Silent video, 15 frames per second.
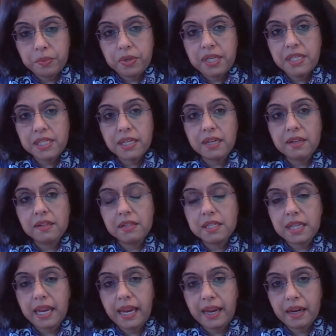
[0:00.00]
pre-sales
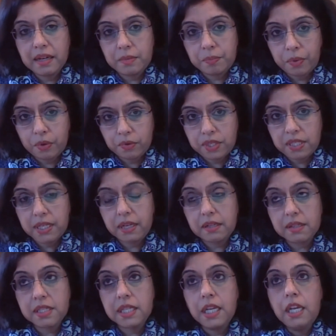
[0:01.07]
and
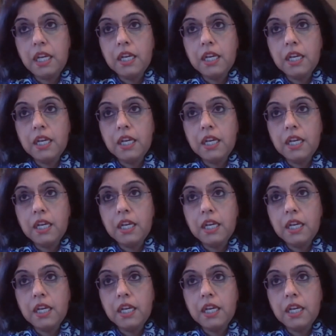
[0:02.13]
post-sales.